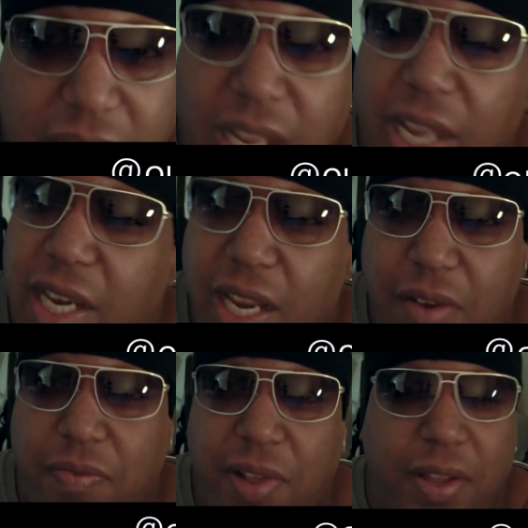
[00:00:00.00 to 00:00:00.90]
the
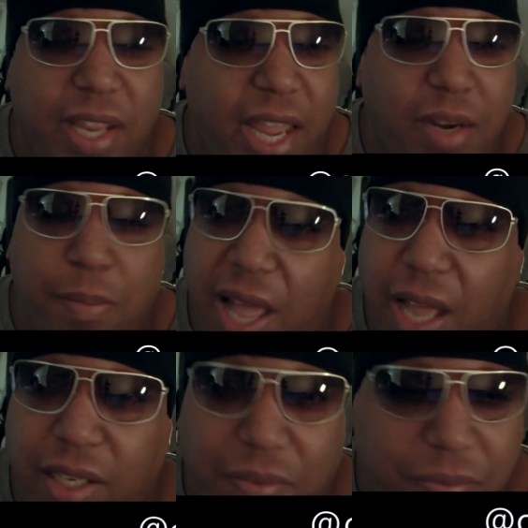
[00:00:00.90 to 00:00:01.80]
NFL, it ain't
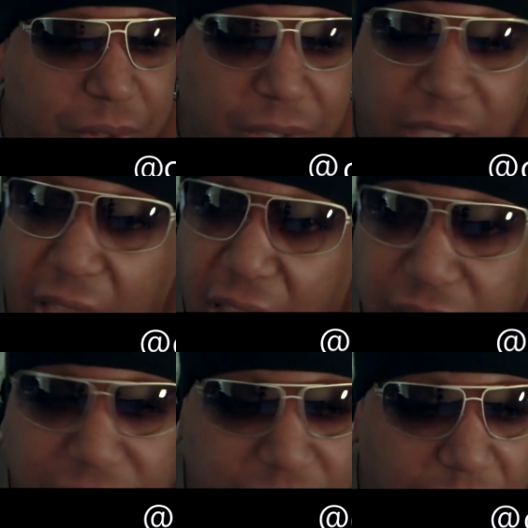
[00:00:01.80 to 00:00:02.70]
about if you're gay,
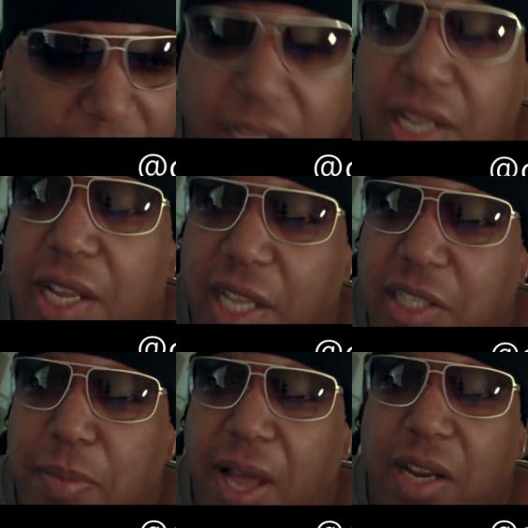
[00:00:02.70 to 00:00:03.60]
straight.
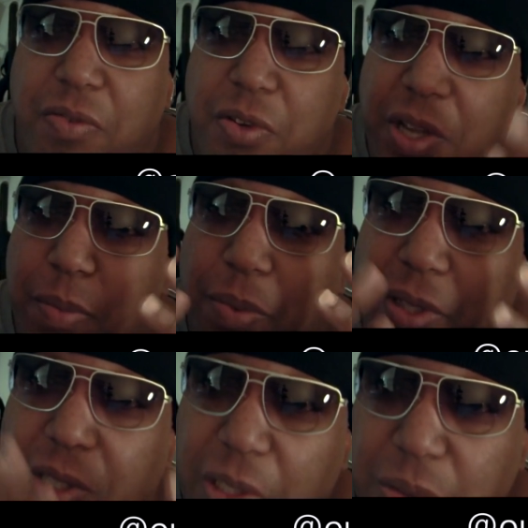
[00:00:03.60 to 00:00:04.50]
It's about if you can
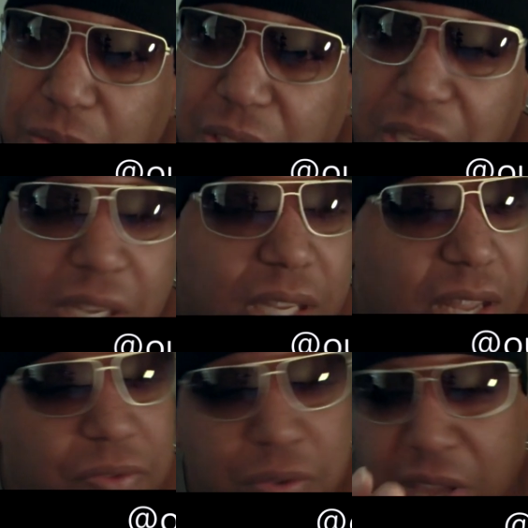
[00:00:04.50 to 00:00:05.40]
produce.
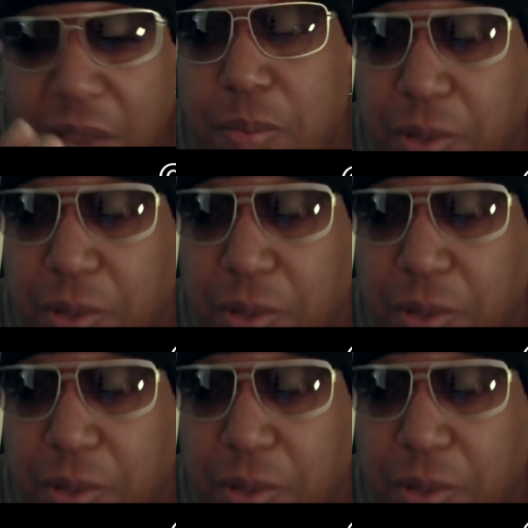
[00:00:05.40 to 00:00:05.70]
If you can